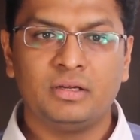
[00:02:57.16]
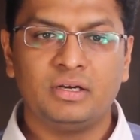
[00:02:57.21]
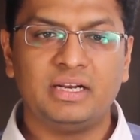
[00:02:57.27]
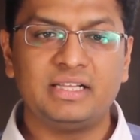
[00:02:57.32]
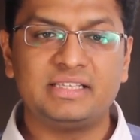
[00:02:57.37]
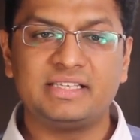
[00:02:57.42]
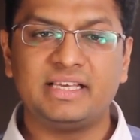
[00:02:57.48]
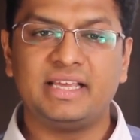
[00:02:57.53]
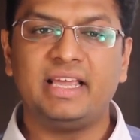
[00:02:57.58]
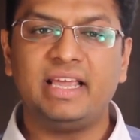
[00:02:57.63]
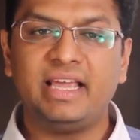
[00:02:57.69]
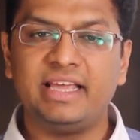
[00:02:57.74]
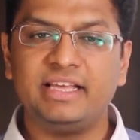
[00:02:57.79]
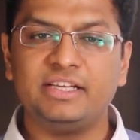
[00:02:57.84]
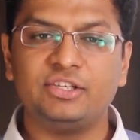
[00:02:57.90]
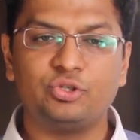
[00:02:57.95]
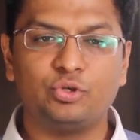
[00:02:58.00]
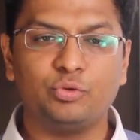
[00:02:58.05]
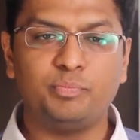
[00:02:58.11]
Let's say A
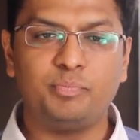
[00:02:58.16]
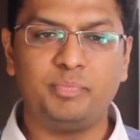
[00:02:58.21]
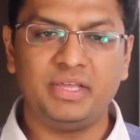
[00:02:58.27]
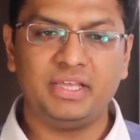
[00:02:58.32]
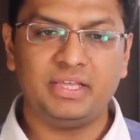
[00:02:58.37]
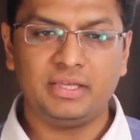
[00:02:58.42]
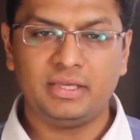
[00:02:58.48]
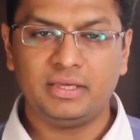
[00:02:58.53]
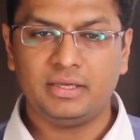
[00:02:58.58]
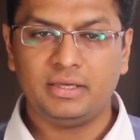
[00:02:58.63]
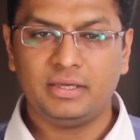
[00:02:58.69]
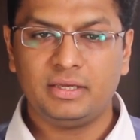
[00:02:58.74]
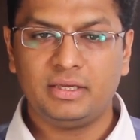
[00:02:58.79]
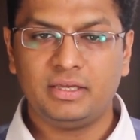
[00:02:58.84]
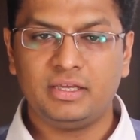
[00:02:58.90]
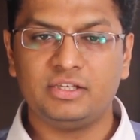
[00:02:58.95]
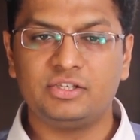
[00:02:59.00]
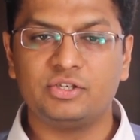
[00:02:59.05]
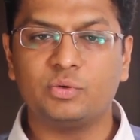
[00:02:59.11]
is to B
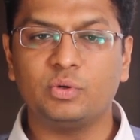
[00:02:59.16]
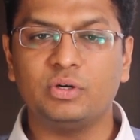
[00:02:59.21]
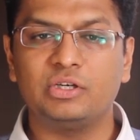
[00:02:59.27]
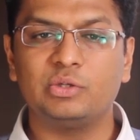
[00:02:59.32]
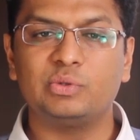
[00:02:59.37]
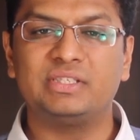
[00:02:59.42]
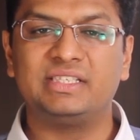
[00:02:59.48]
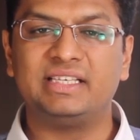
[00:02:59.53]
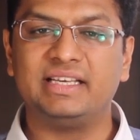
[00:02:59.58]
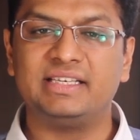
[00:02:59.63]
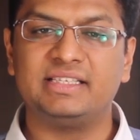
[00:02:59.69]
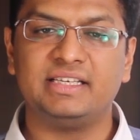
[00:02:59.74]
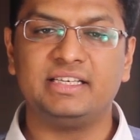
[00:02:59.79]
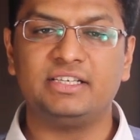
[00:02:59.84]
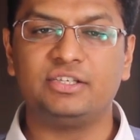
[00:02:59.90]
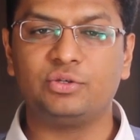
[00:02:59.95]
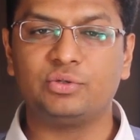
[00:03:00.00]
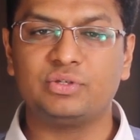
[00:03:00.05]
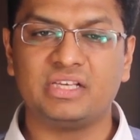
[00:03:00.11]
is equal to 6
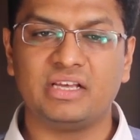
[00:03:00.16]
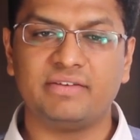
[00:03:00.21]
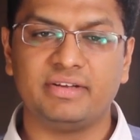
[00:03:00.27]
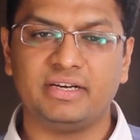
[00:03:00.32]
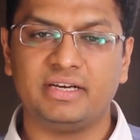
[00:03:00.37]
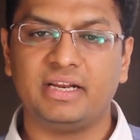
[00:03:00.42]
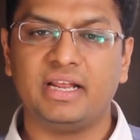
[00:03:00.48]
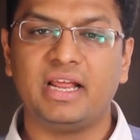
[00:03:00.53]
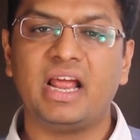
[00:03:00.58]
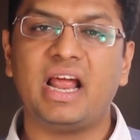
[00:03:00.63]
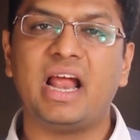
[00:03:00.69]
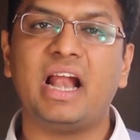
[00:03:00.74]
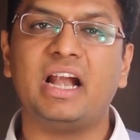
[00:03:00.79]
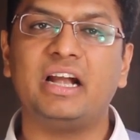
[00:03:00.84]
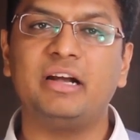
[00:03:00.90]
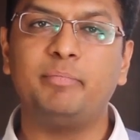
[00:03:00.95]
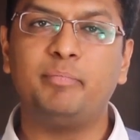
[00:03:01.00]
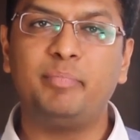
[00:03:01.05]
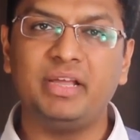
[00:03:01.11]
is to 7
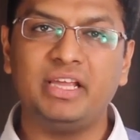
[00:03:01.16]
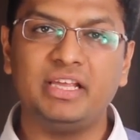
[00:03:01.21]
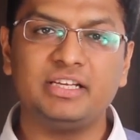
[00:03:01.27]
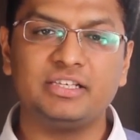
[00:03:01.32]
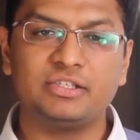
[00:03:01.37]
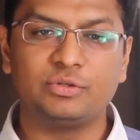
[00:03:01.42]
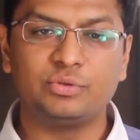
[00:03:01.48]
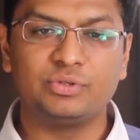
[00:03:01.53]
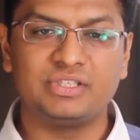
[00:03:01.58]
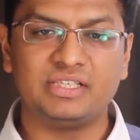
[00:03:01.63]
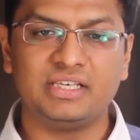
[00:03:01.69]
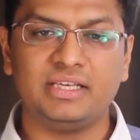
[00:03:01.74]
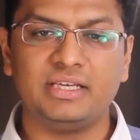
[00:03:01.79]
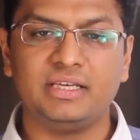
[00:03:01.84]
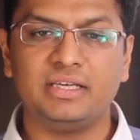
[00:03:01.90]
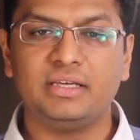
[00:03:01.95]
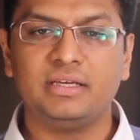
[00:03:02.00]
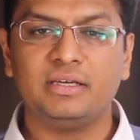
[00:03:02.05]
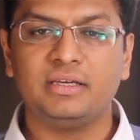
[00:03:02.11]
and B is to
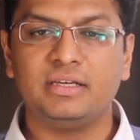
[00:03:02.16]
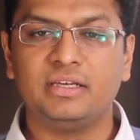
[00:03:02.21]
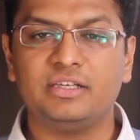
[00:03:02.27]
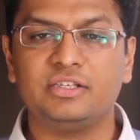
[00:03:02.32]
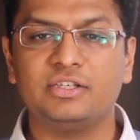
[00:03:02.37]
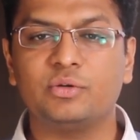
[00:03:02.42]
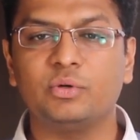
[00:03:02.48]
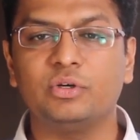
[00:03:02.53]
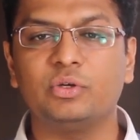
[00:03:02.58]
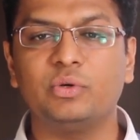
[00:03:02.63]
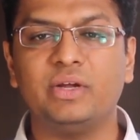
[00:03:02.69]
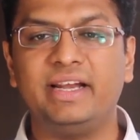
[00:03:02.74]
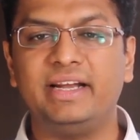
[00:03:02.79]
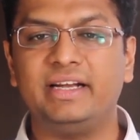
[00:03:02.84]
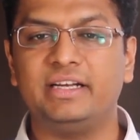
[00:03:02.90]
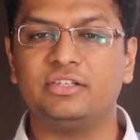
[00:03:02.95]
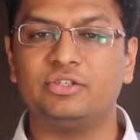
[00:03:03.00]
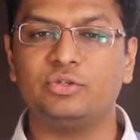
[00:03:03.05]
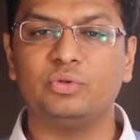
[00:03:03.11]
C is equal to
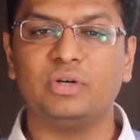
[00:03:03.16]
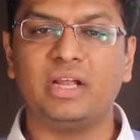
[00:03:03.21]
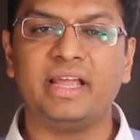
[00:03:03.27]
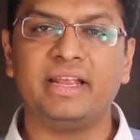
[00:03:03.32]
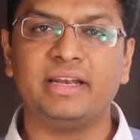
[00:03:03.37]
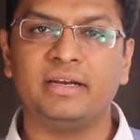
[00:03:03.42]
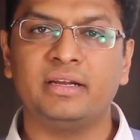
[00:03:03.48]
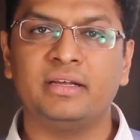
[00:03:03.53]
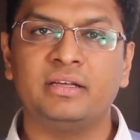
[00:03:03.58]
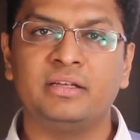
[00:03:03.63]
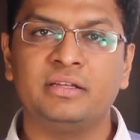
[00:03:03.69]
8 is to 9.